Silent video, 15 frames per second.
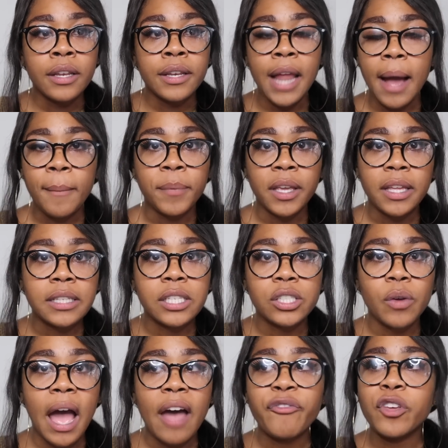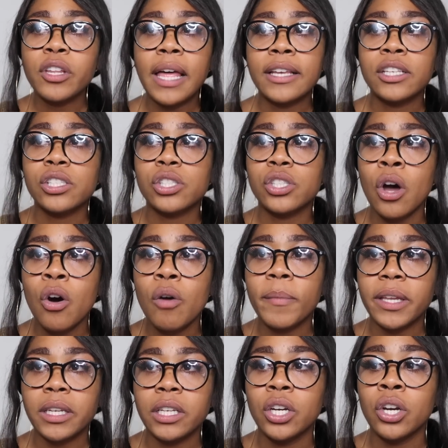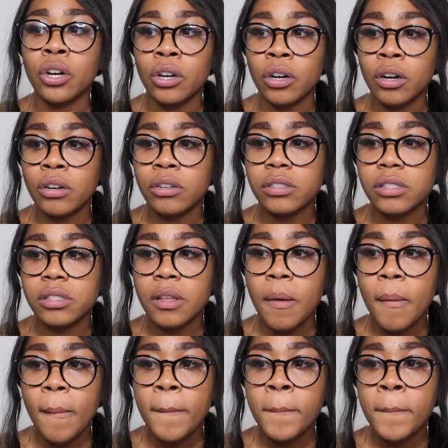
not be in a situation. I feel like so many girls